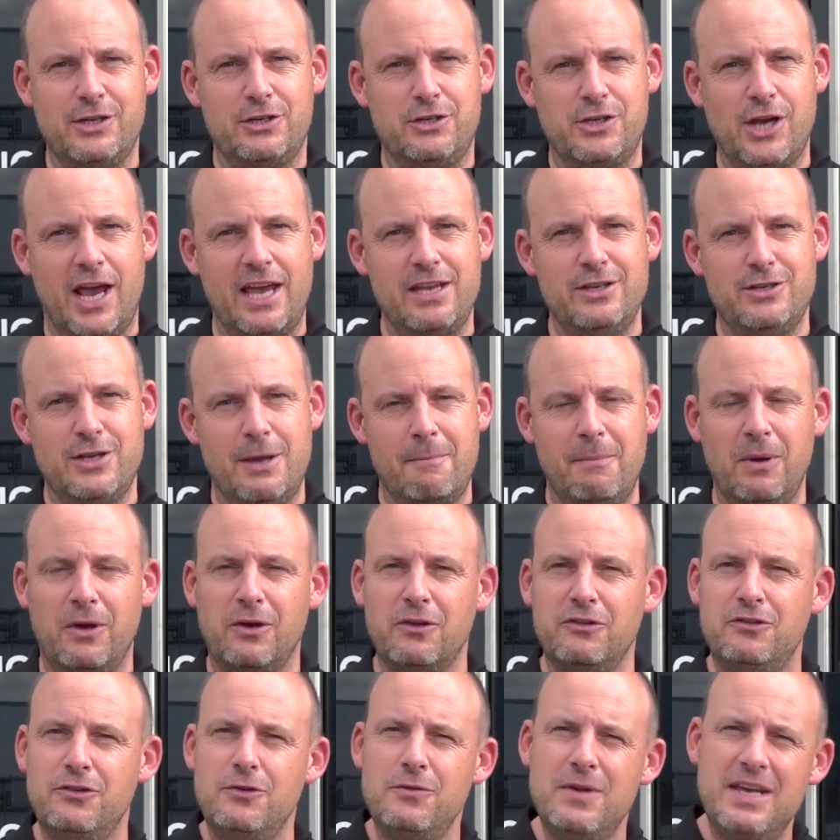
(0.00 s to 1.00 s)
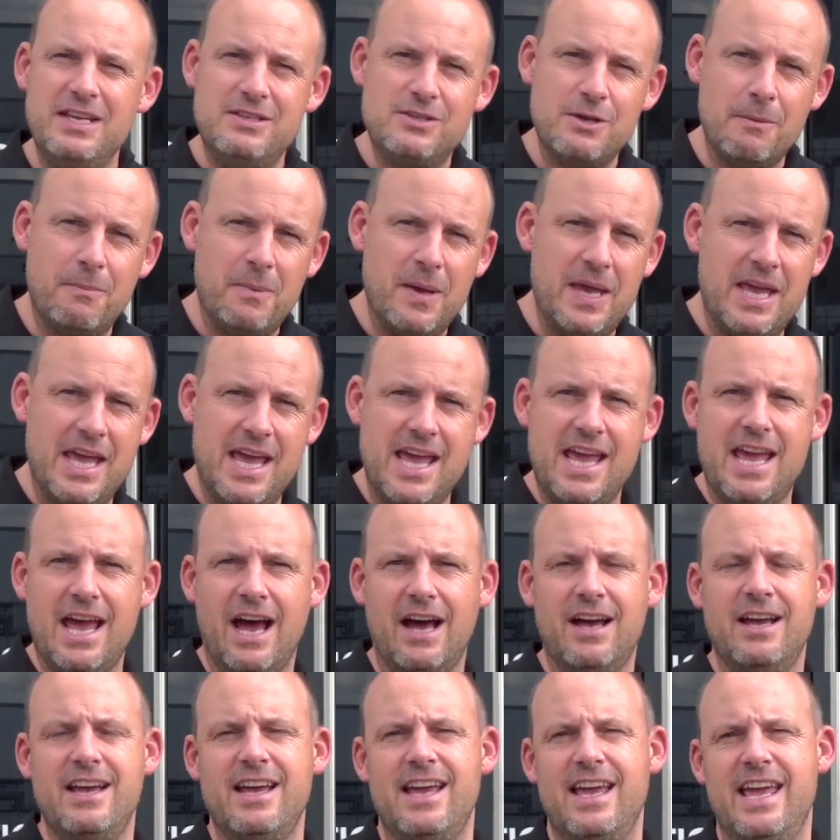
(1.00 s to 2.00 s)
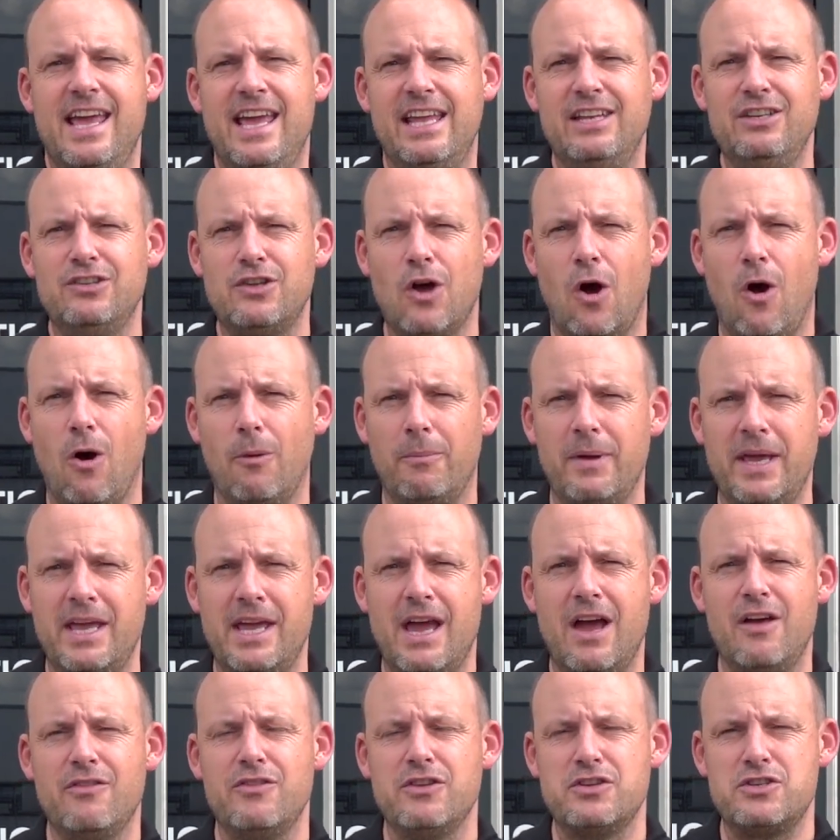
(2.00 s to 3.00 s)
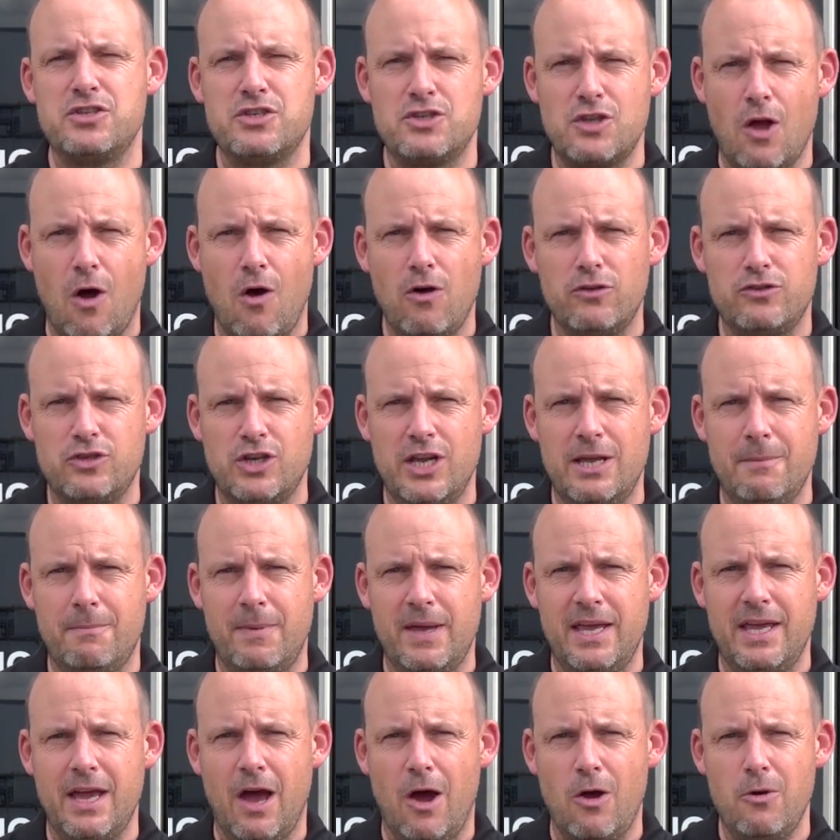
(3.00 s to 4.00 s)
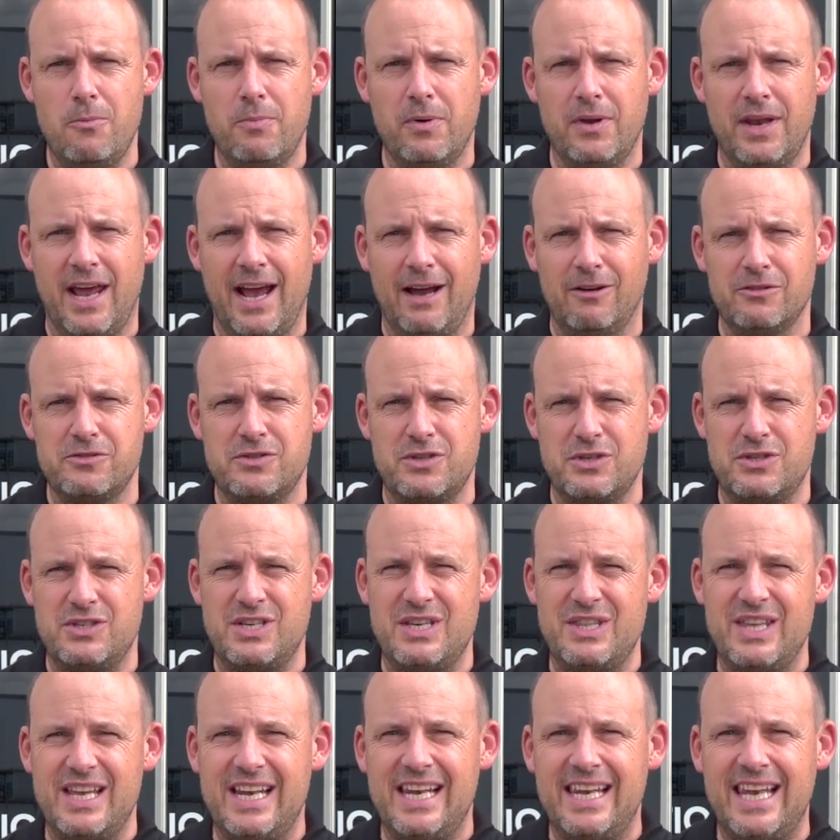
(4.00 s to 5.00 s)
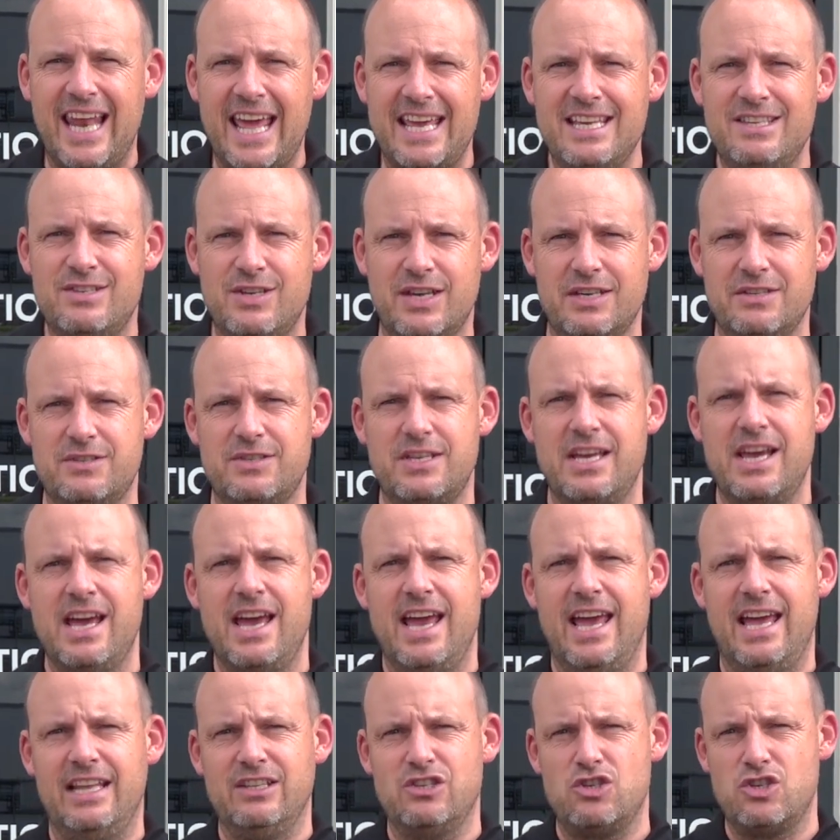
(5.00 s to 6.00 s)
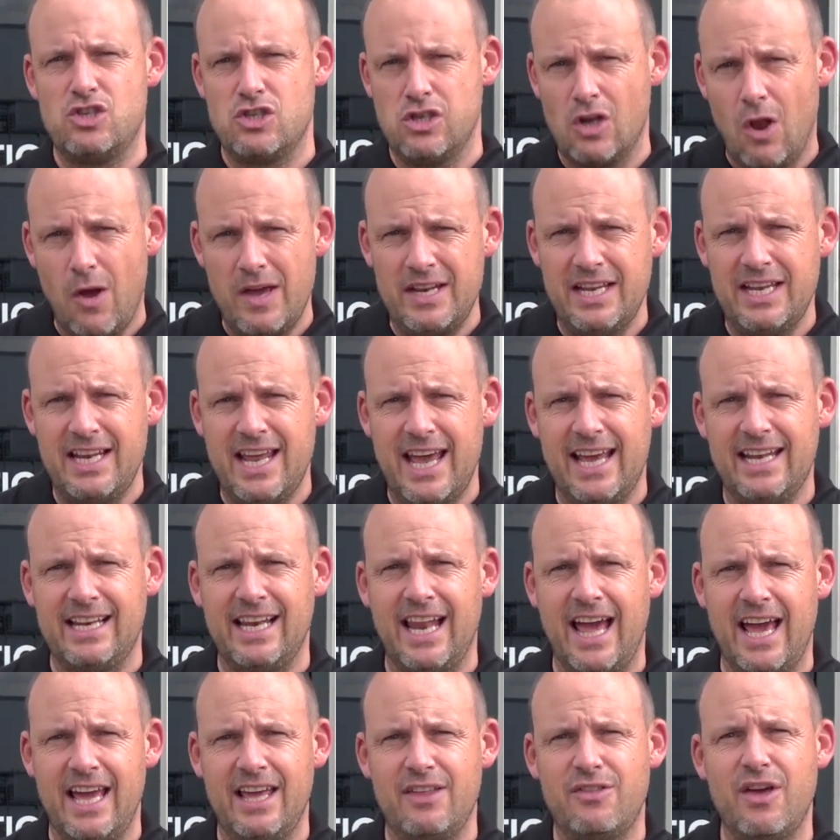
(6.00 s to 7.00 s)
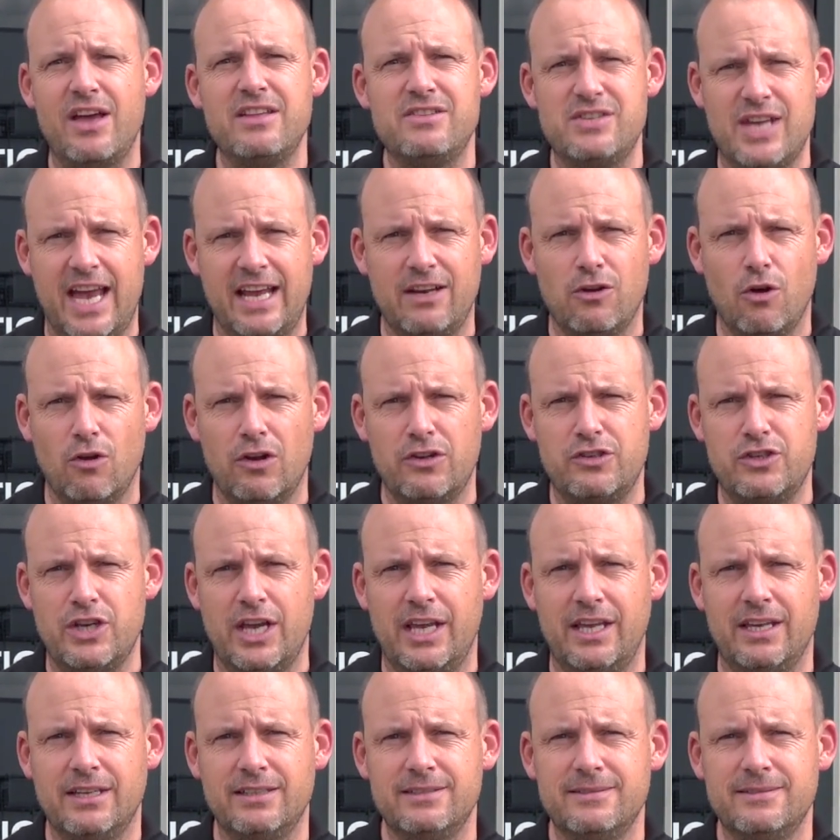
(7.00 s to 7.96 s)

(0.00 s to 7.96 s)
to change it because you need to be here in Derby at the Star GB Open House to see the latest in sliding head lathe technology.